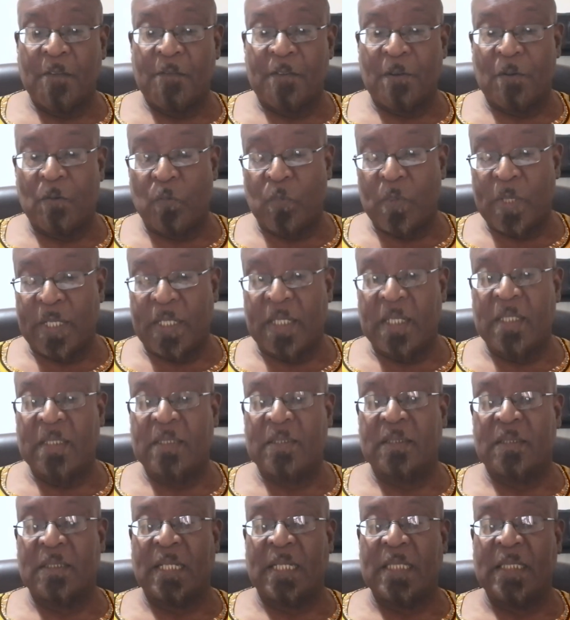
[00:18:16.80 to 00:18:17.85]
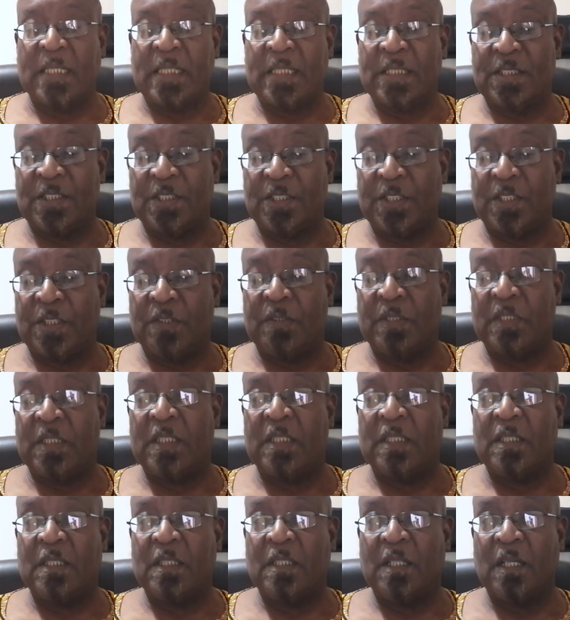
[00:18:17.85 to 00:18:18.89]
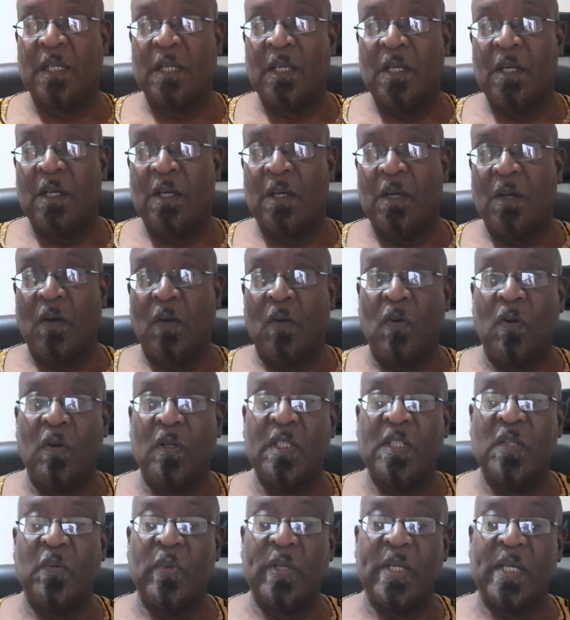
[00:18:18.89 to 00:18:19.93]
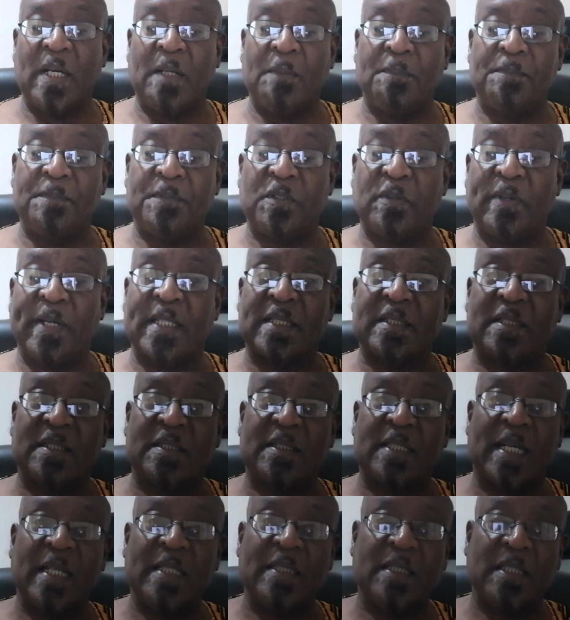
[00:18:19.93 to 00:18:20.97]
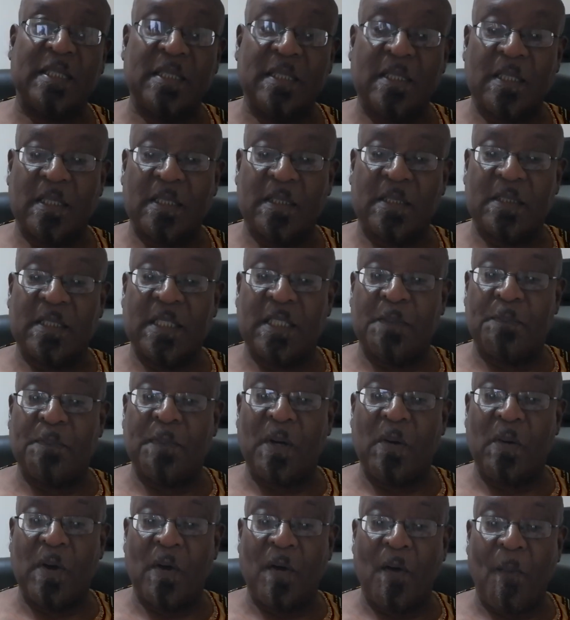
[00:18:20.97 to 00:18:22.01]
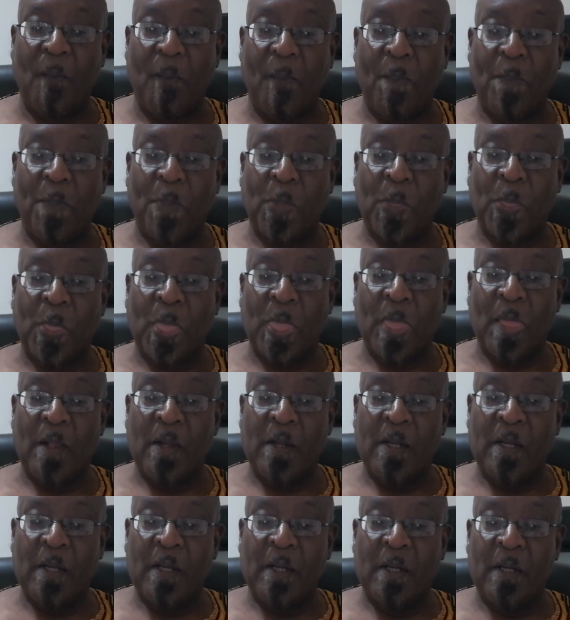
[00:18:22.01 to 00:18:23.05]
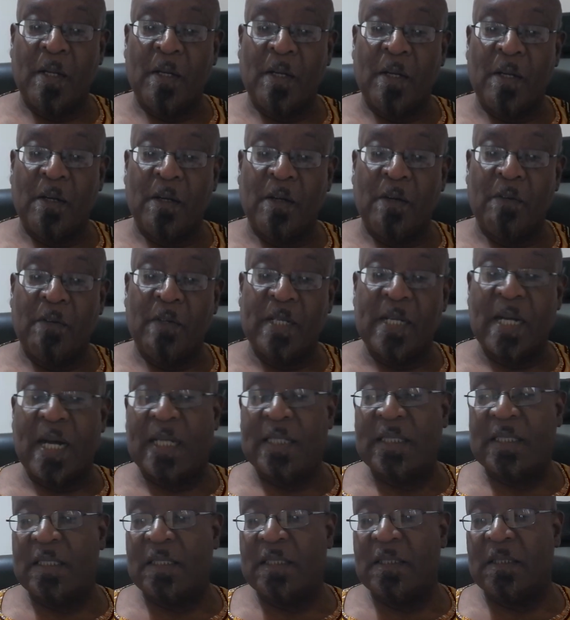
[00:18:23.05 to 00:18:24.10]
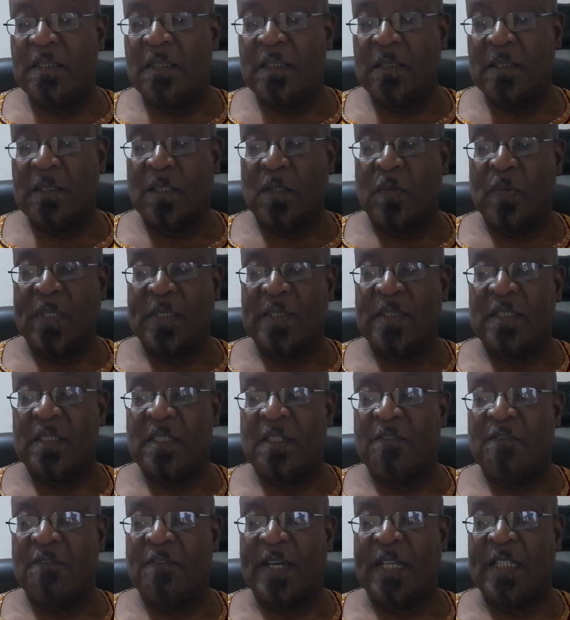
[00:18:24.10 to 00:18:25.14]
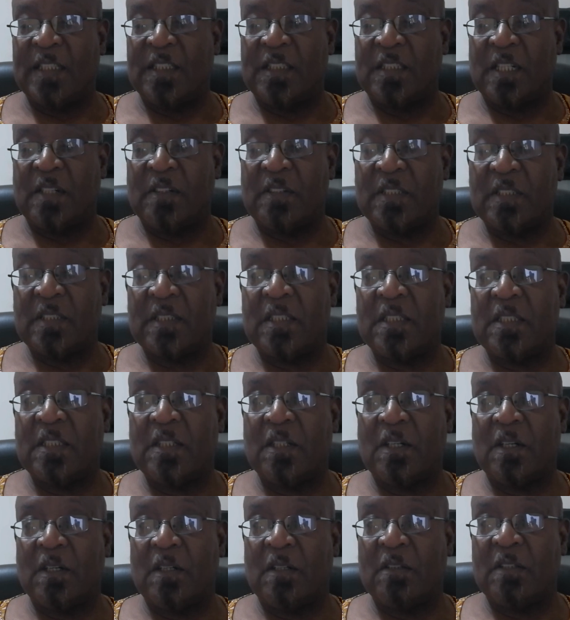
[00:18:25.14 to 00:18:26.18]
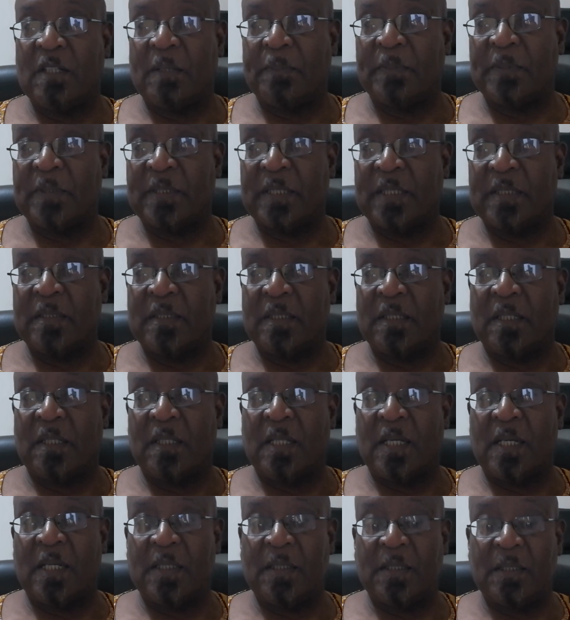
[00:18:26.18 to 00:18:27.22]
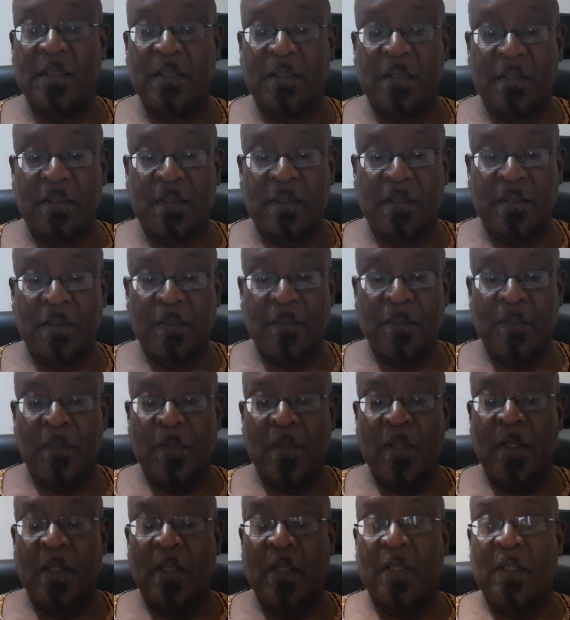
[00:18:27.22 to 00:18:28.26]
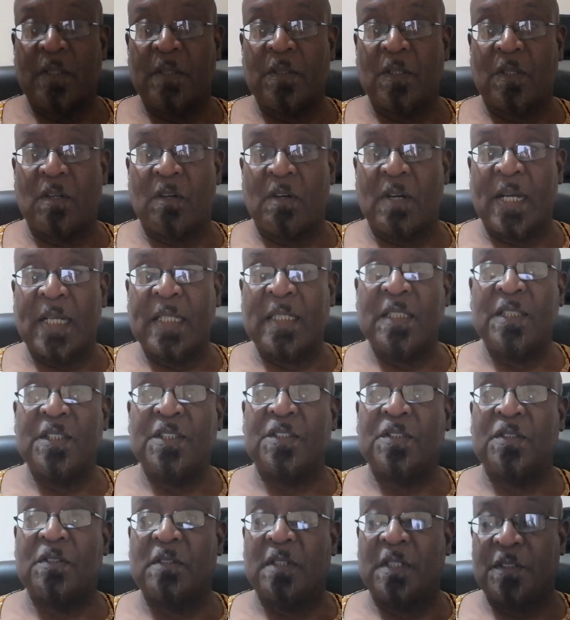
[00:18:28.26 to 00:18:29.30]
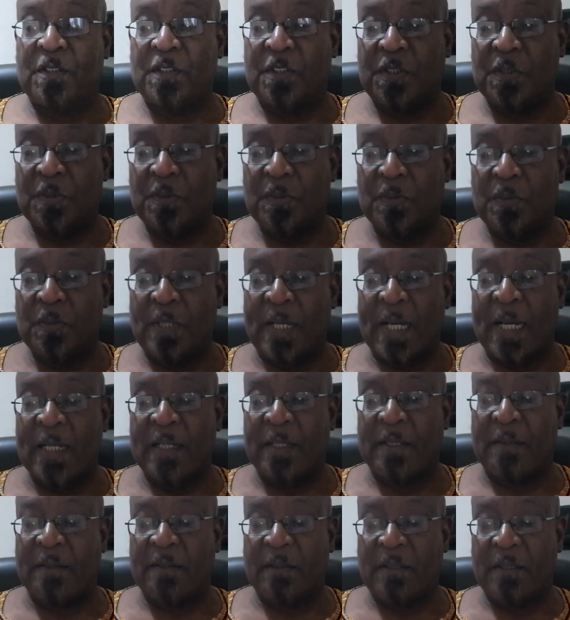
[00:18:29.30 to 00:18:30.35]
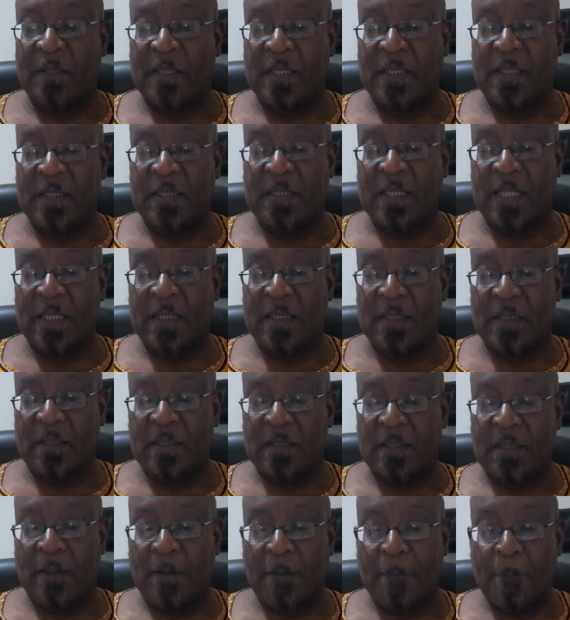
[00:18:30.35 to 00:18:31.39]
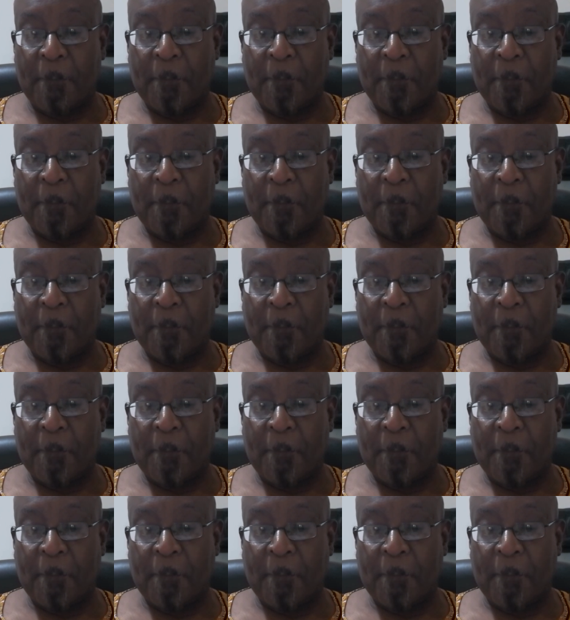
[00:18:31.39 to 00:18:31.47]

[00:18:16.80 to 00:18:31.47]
from weakness and insecurity all the way up to exercising state power. Regarding the question of vicegerency or representing Allah on earth, the Quran in Surah two, Ayat thirty says,